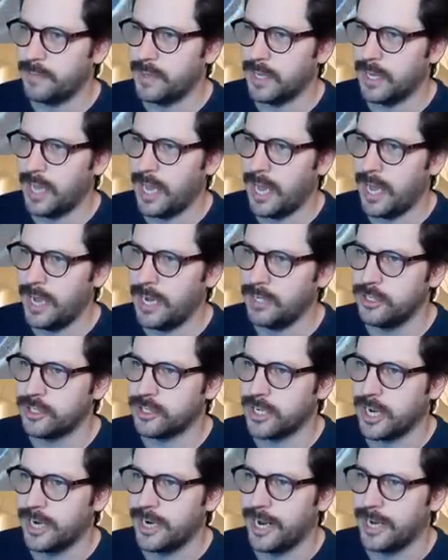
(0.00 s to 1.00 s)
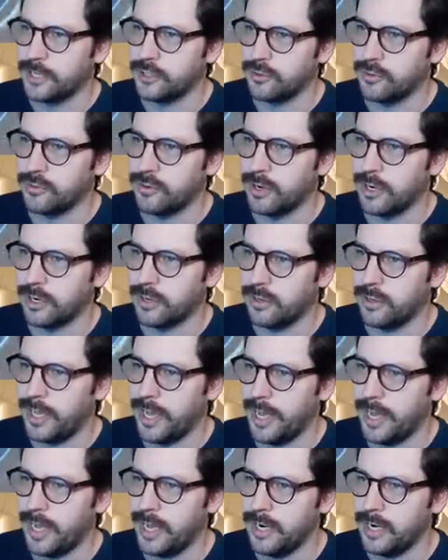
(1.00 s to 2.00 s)
the gauge. It's got natural critical
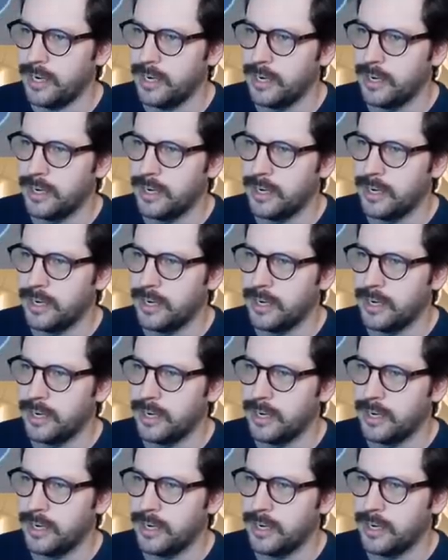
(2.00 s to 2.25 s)
hit.